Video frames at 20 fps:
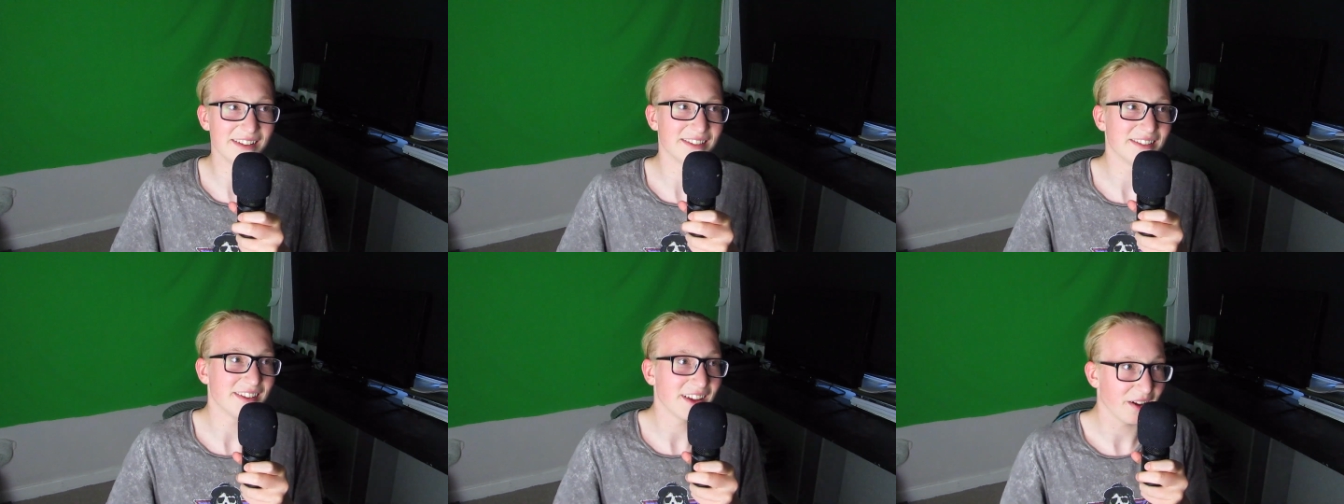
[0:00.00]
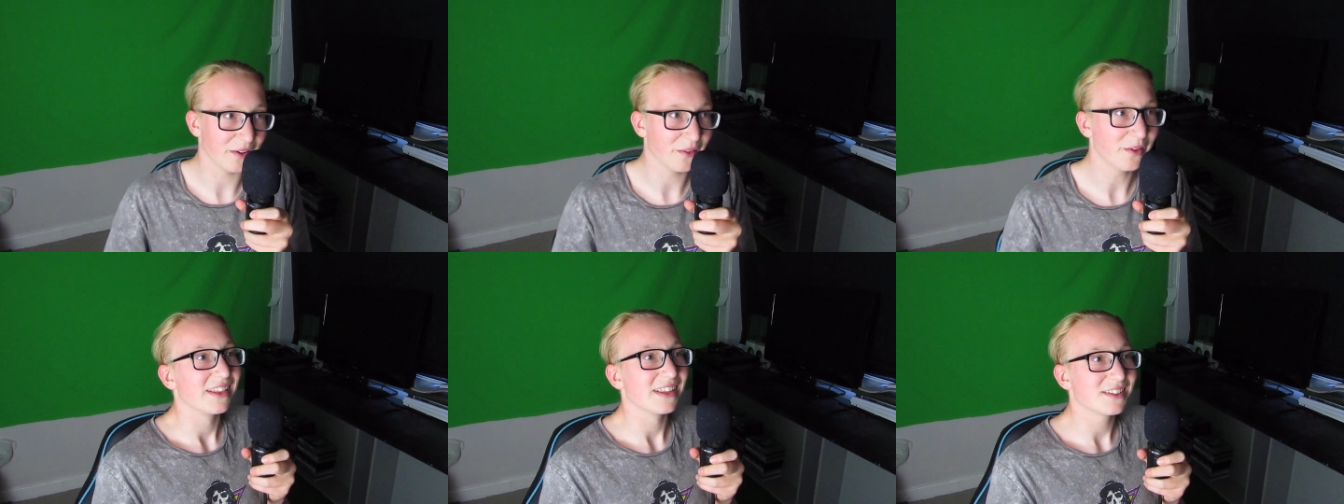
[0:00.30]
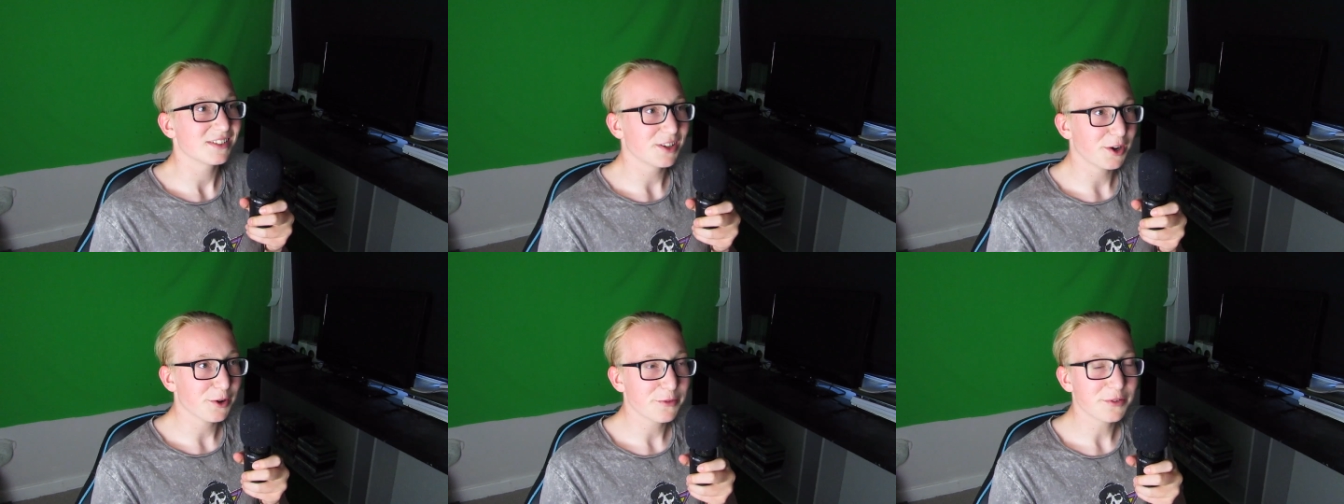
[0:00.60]
So,
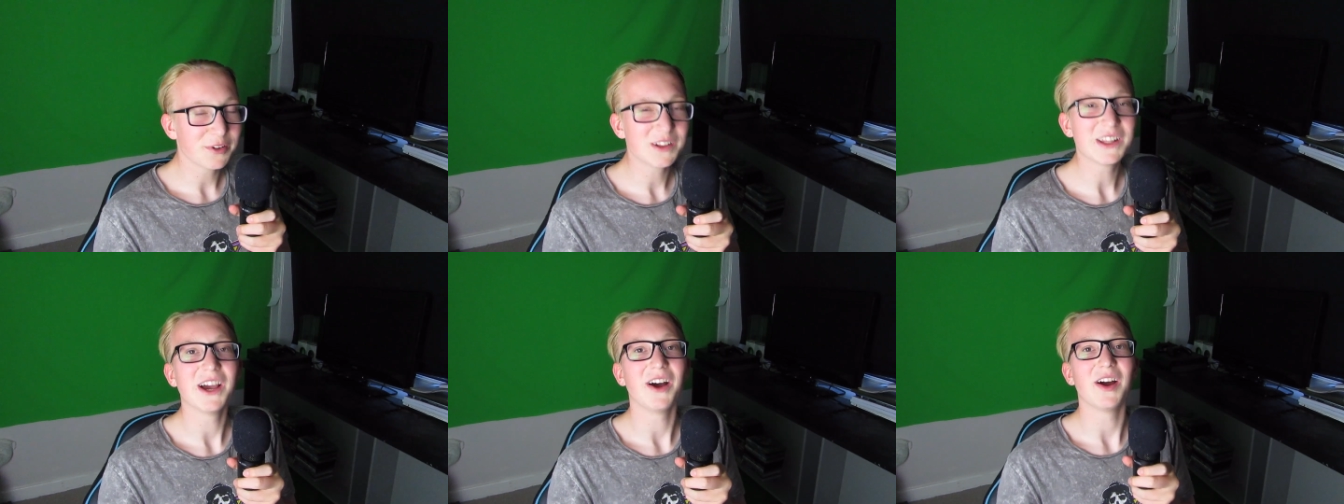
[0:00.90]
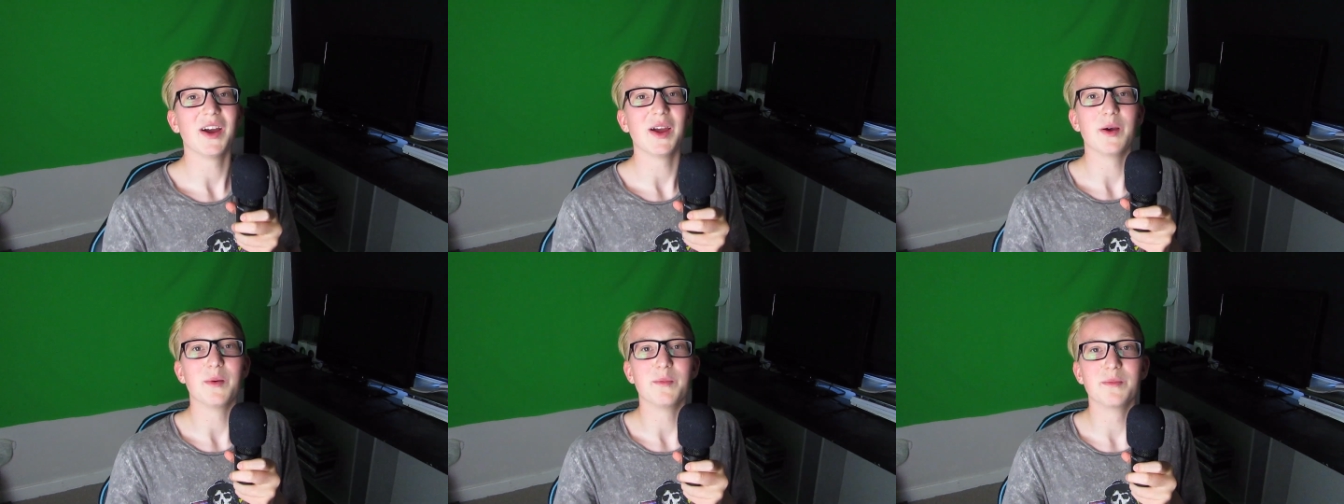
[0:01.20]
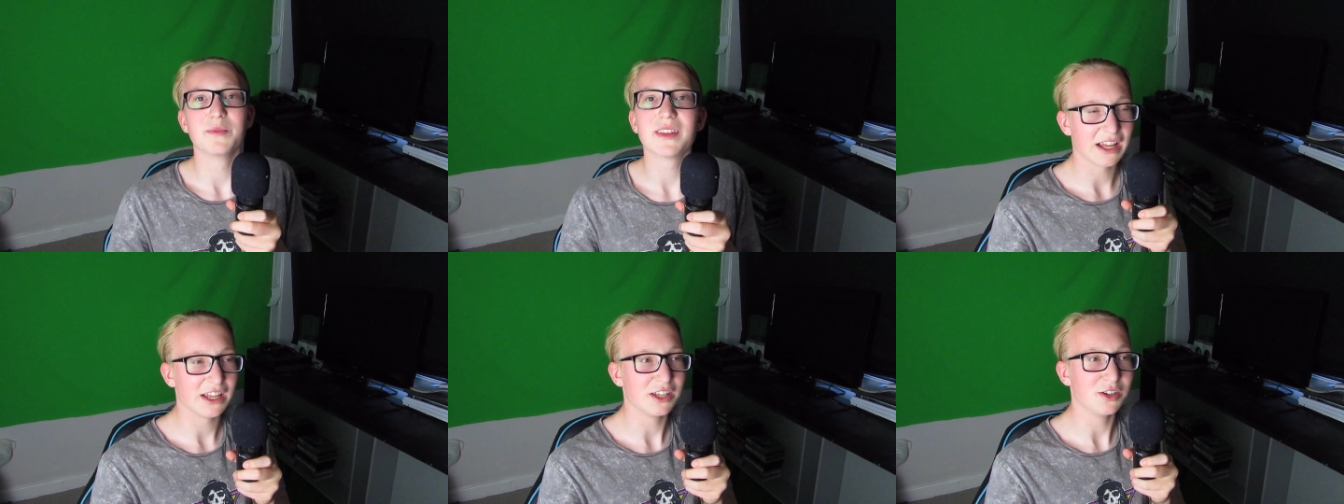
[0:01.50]
let's go through the
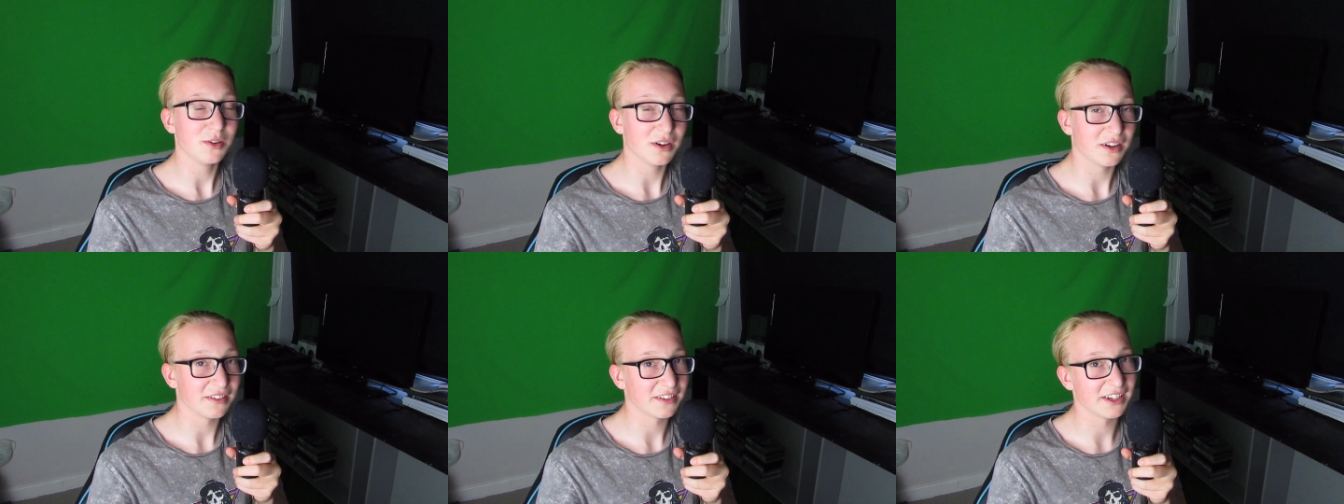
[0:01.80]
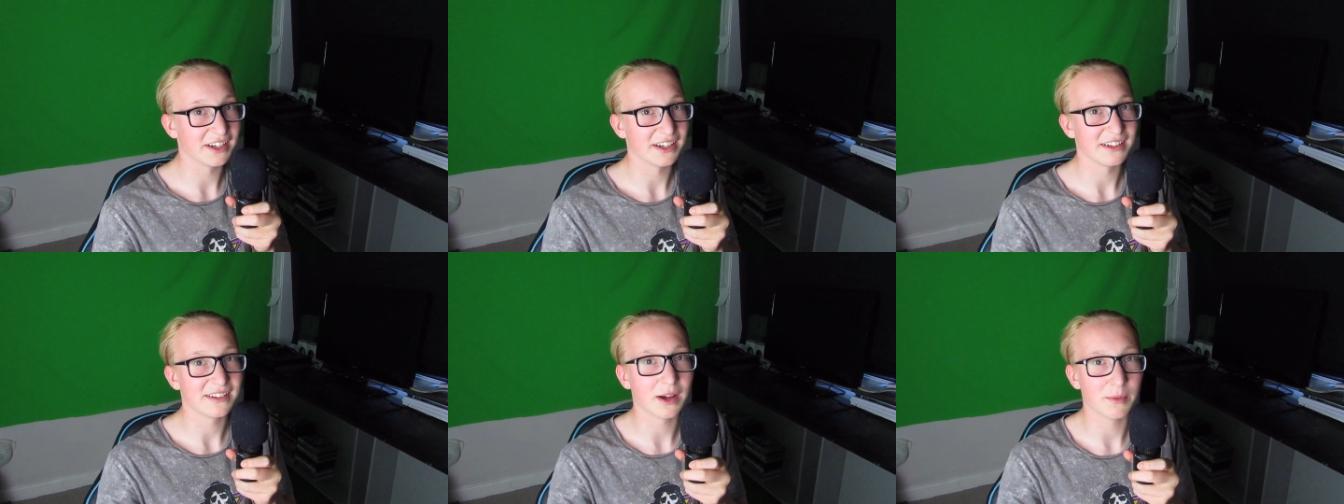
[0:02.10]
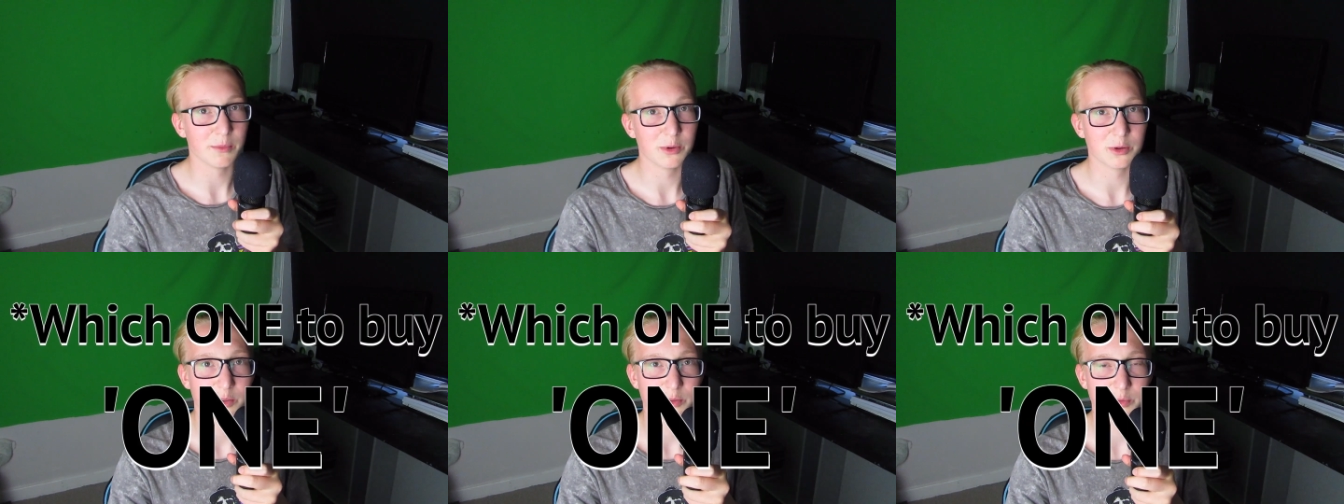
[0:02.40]
items, and you guys are gonna to tell
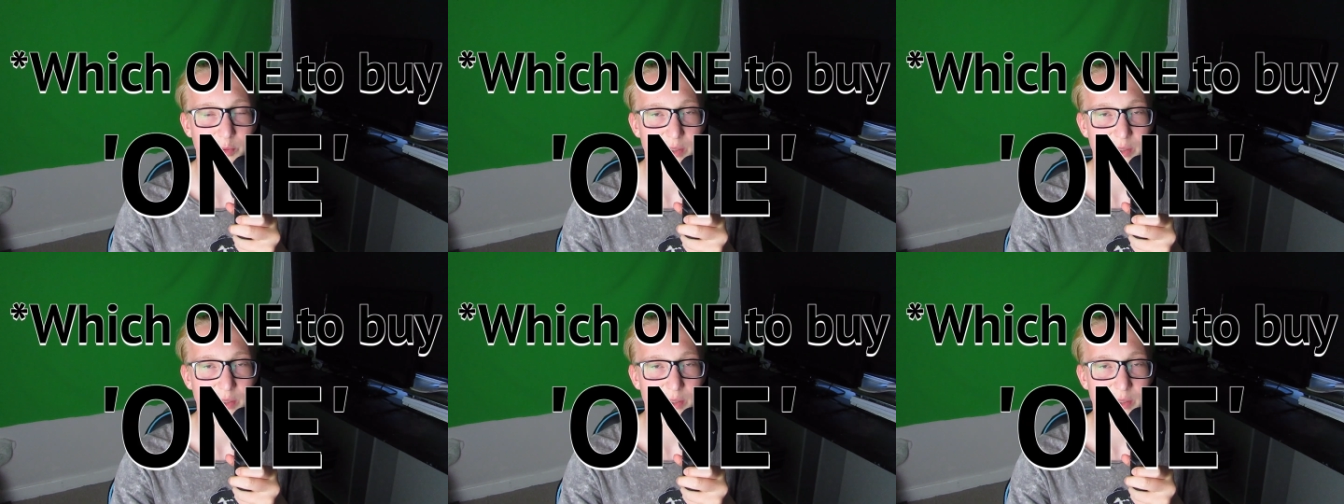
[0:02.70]
me which